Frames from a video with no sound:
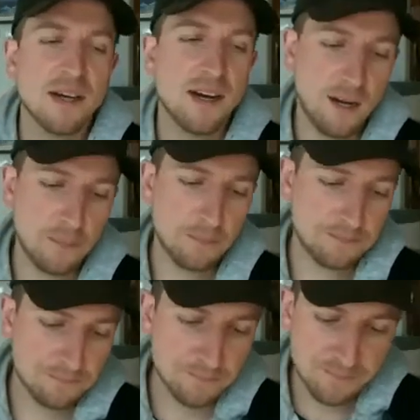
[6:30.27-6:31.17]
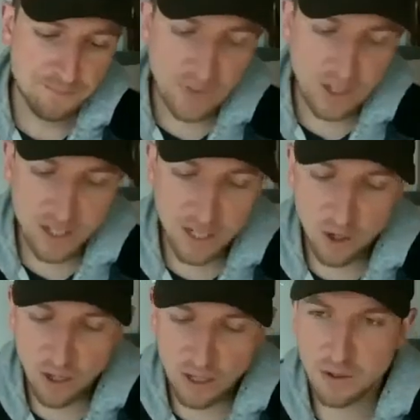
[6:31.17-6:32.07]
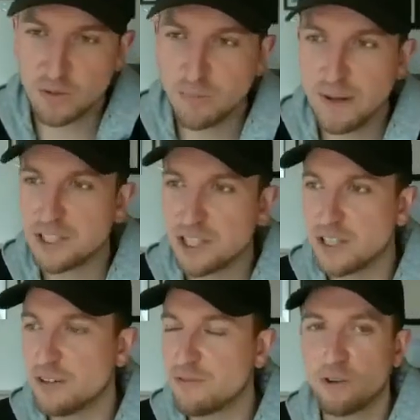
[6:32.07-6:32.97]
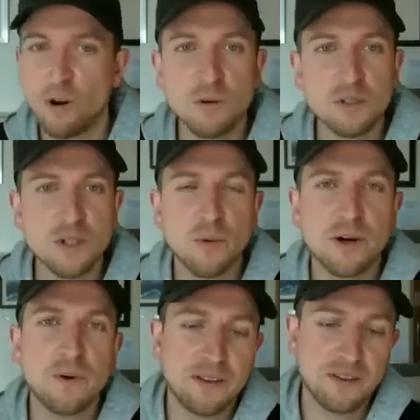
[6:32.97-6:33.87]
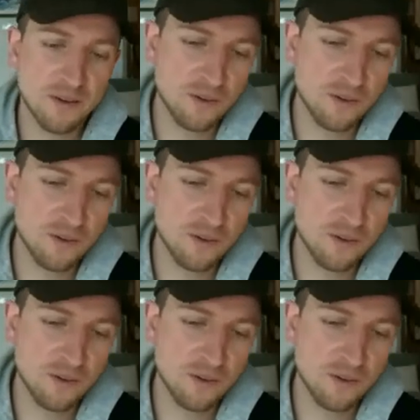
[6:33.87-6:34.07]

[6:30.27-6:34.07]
You know, you mentioned the different growers you're working with.